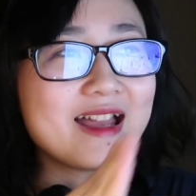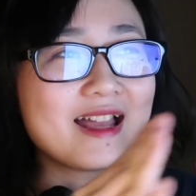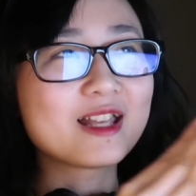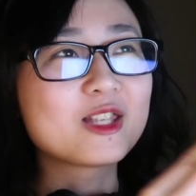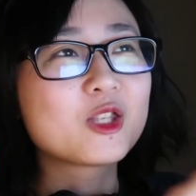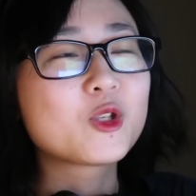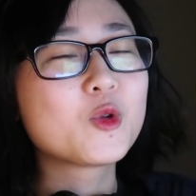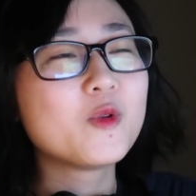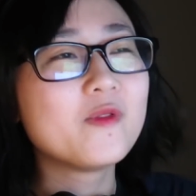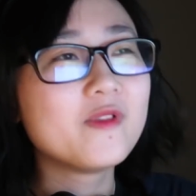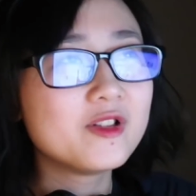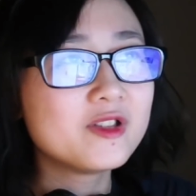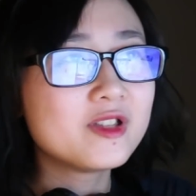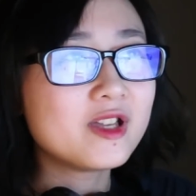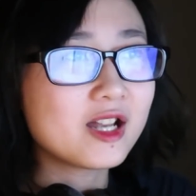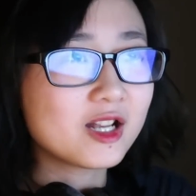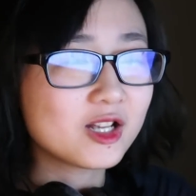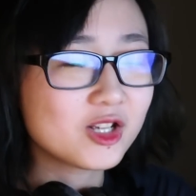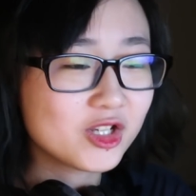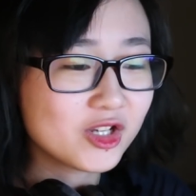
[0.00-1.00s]

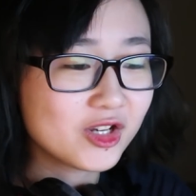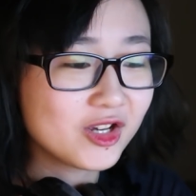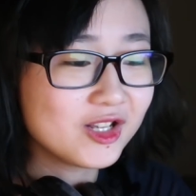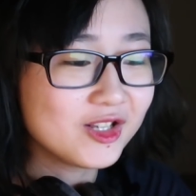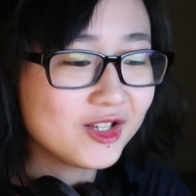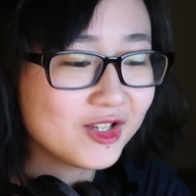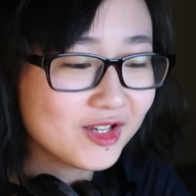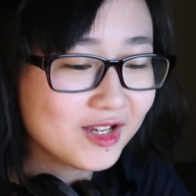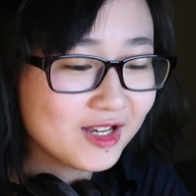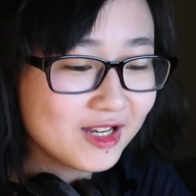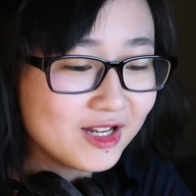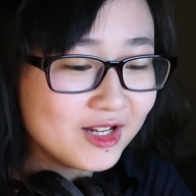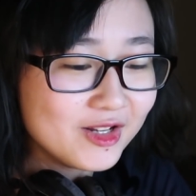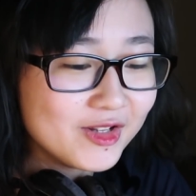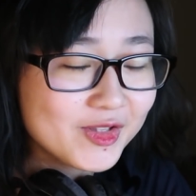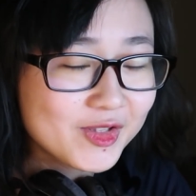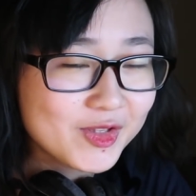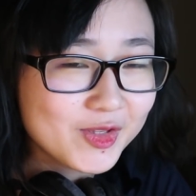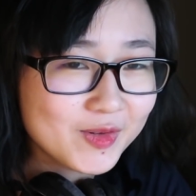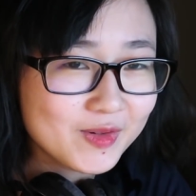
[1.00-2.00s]
equivalent exchange.
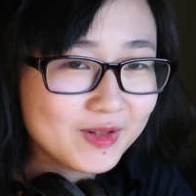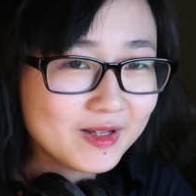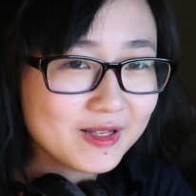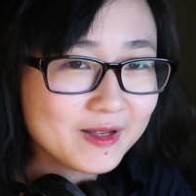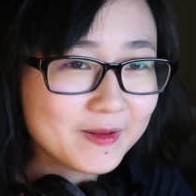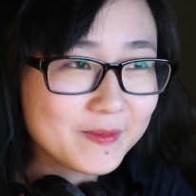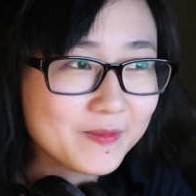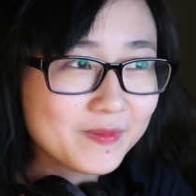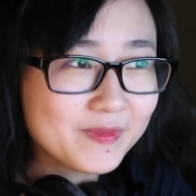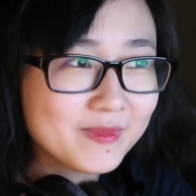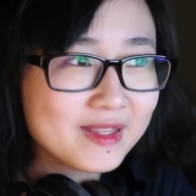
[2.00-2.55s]
So like,